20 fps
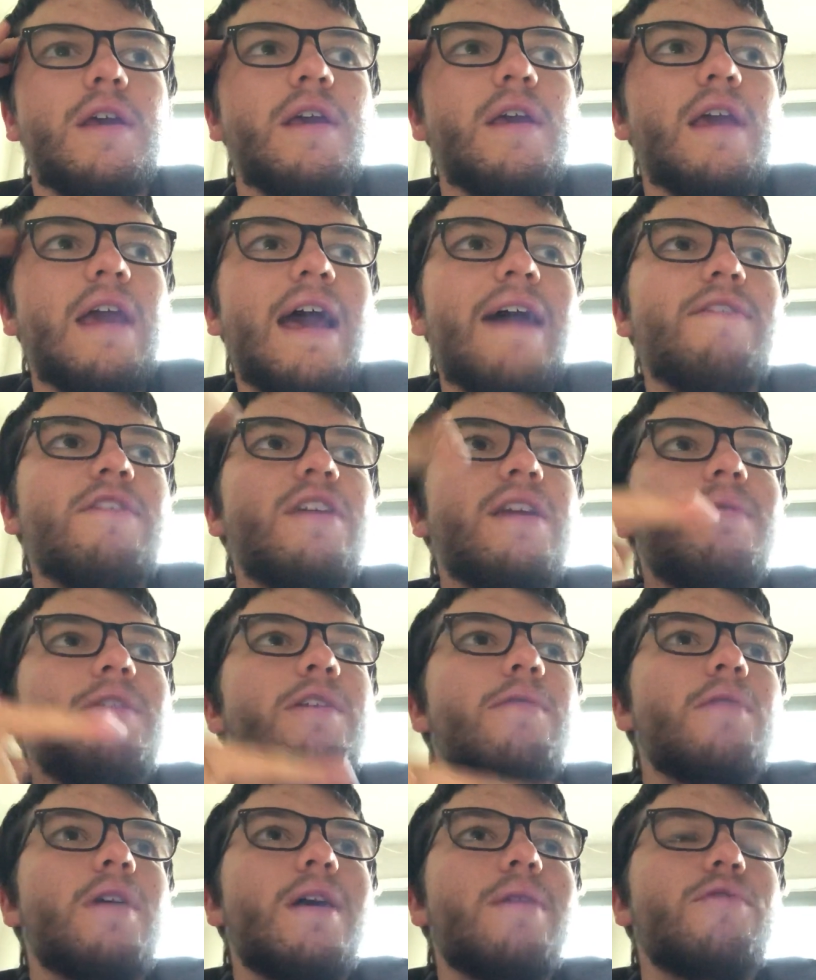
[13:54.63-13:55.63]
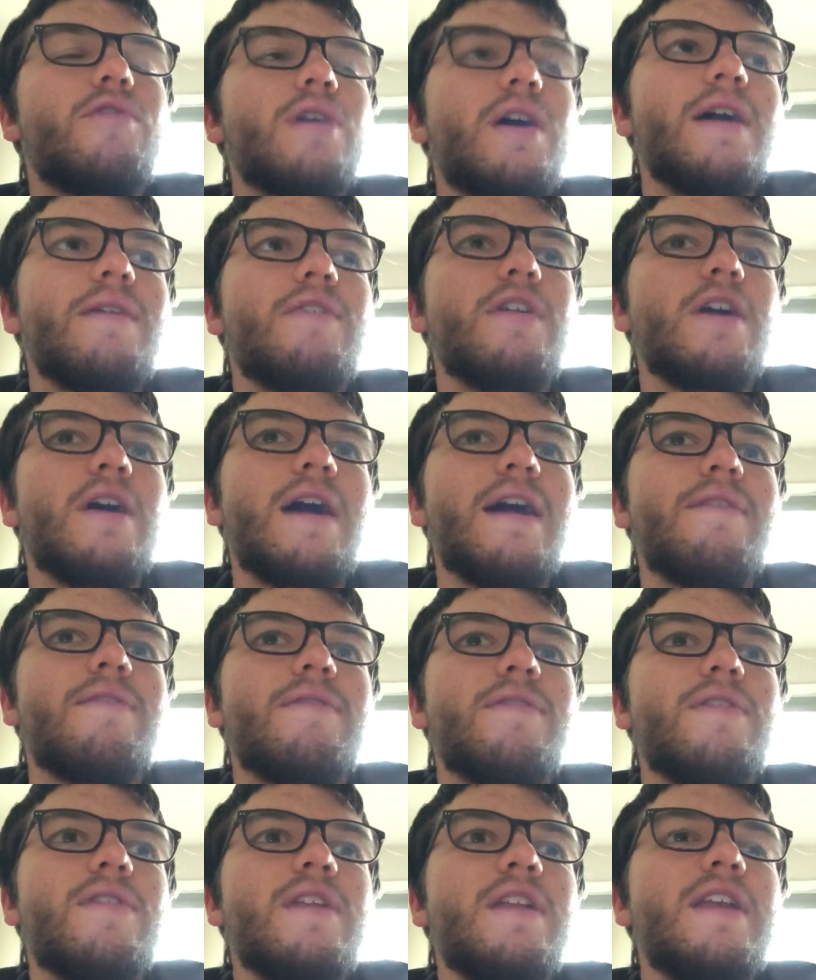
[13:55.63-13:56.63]
have your DVD-ROM drive,
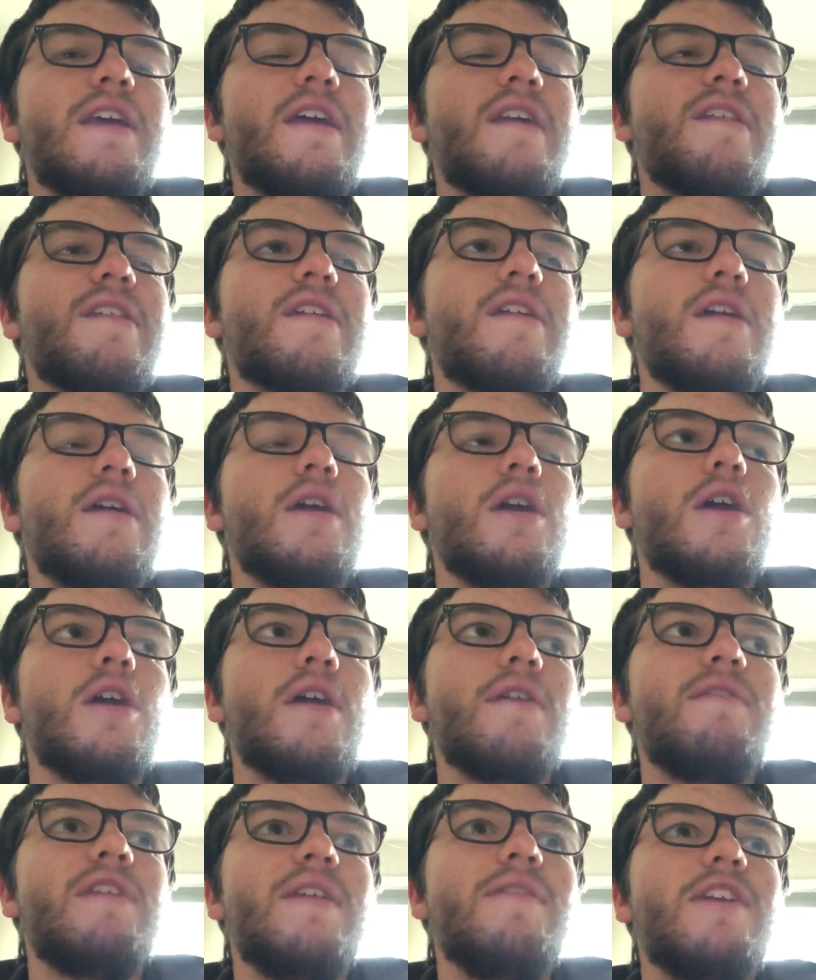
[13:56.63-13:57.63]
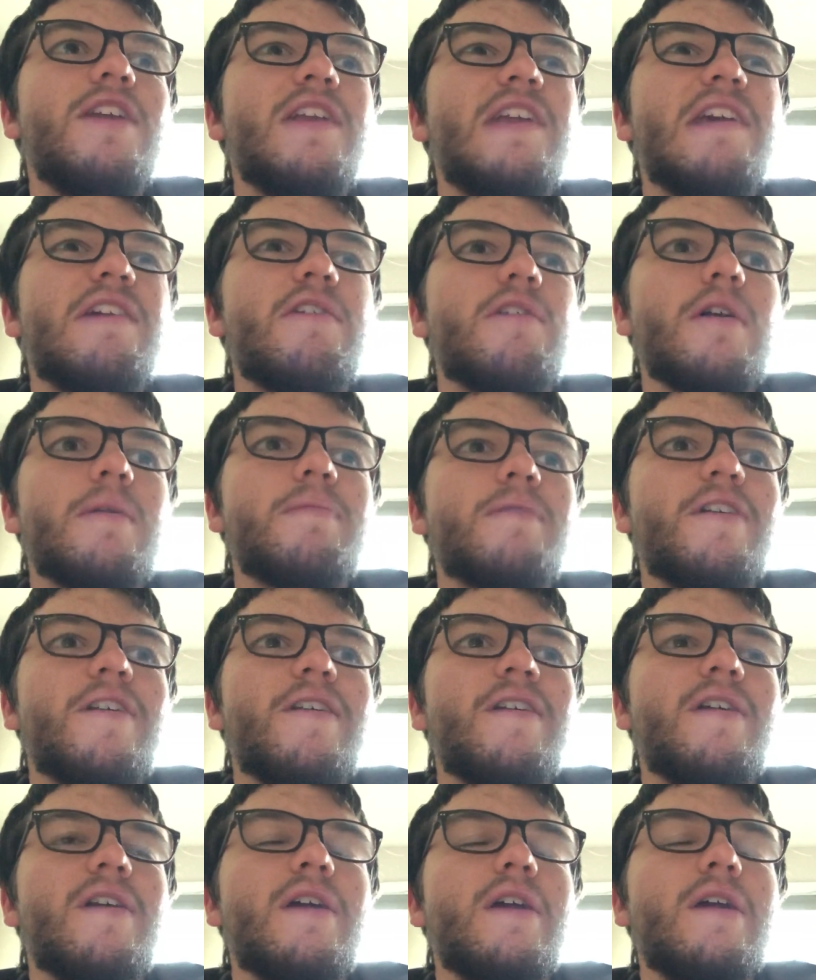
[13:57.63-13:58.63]
have the disk, have DVD
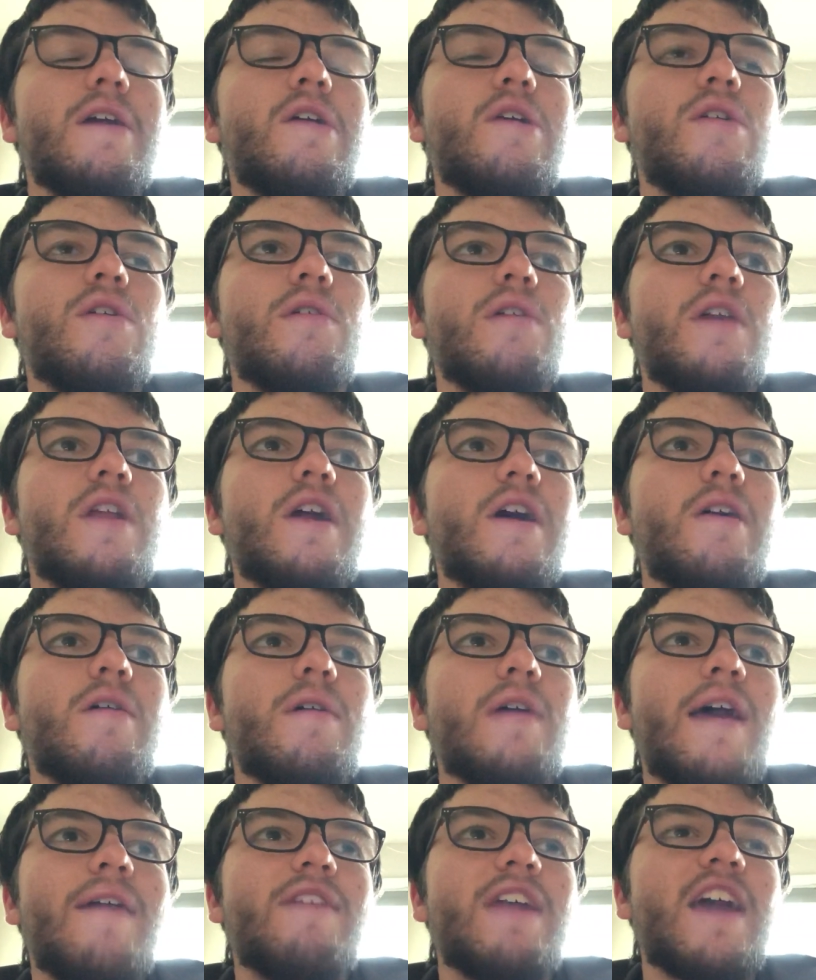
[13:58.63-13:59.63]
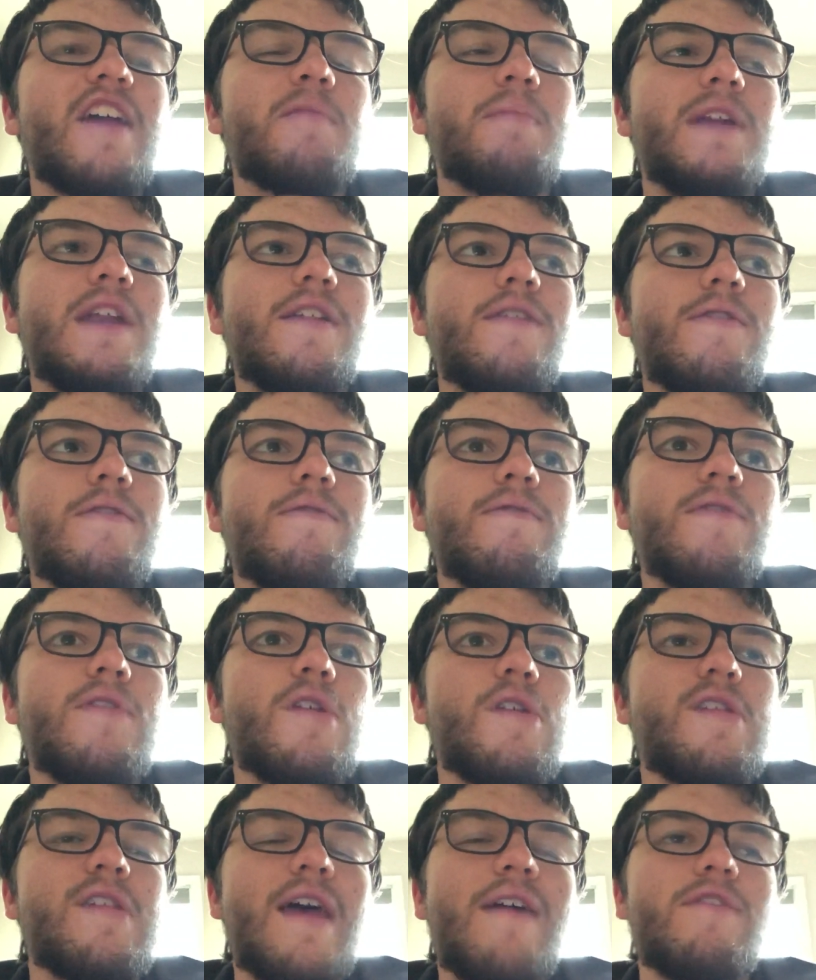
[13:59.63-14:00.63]
decryptor, have an XP to
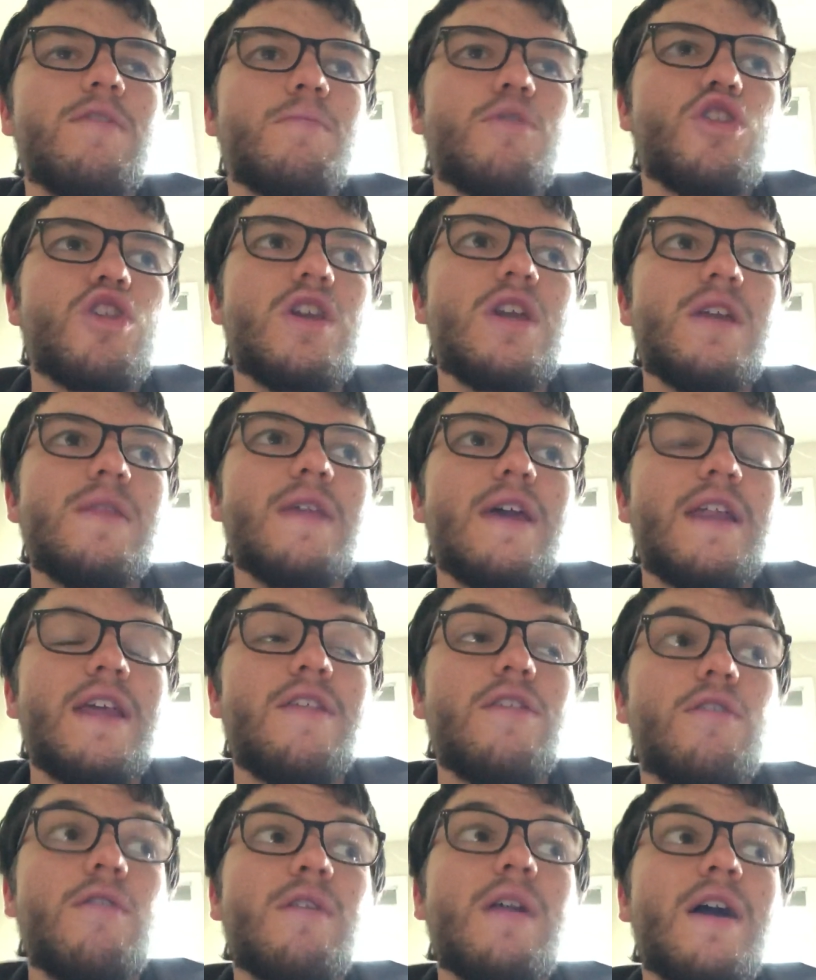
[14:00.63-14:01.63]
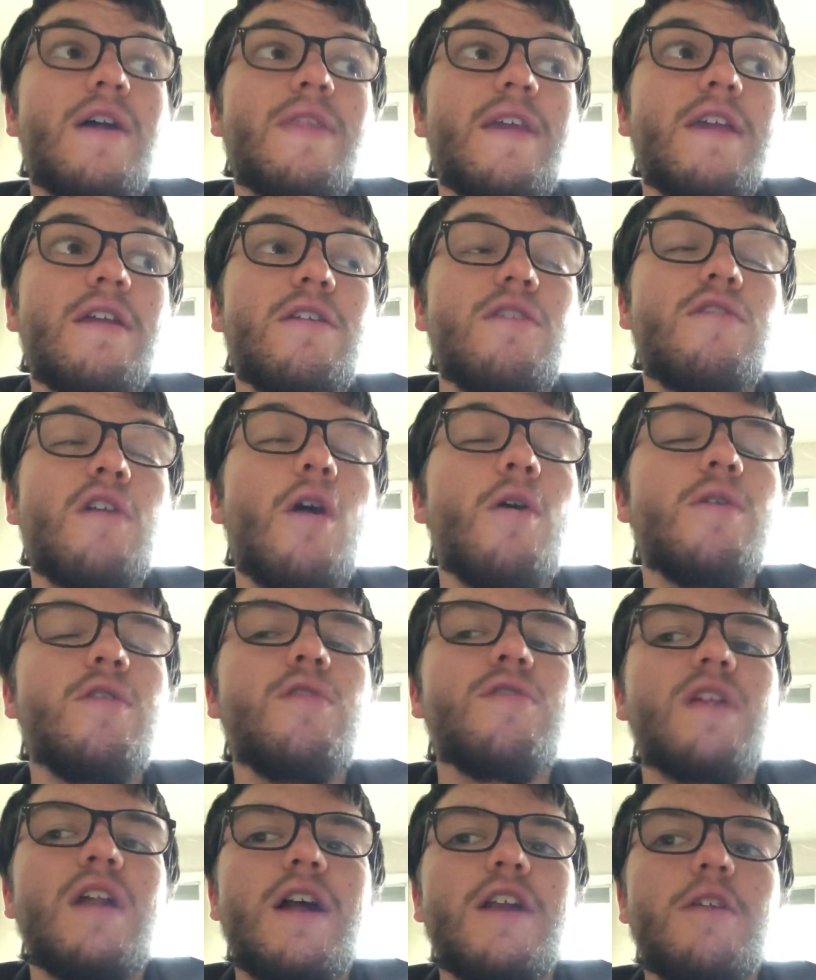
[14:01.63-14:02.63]
7 machine. Then don't use
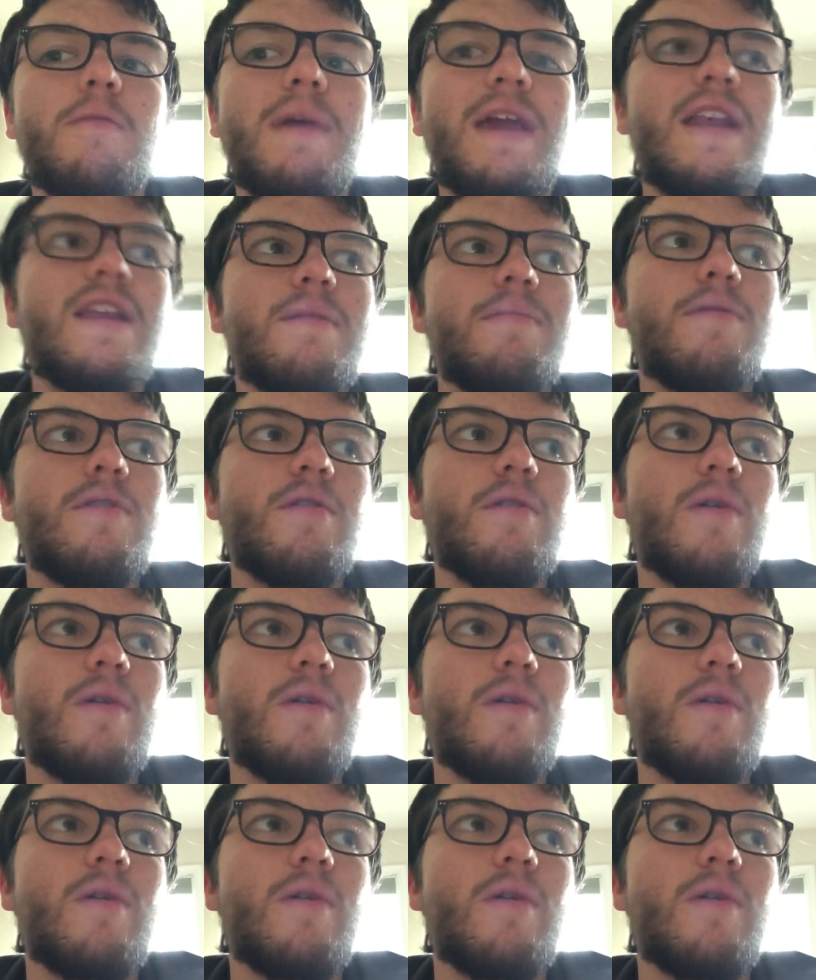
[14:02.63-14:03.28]
it on your main computer